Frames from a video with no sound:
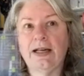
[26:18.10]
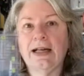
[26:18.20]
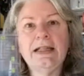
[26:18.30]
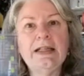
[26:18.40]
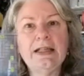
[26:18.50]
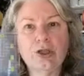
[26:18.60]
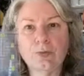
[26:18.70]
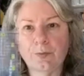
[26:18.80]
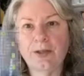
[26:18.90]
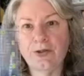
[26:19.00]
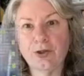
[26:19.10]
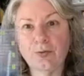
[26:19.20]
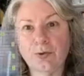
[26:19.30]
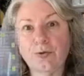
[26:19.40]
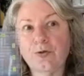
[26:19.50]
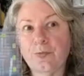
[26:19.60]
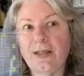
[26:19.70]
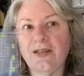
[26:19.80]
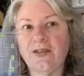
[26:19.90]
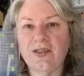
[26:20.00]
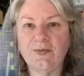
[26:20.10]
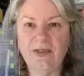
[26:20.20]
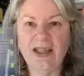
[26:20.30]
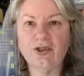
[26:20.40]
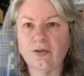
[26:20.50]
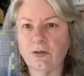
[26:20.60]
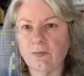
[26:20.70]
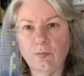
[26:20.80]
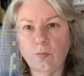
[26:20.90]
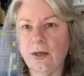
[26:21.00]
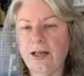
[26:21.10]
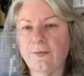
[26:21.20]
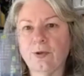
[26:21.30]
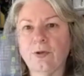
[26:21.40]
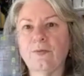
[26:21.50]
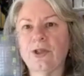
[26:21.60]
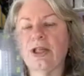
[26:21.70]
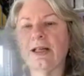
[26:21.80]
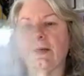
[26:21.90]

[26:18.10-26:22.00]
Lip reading: need to replace your rulers because they've nicked or whatever over time.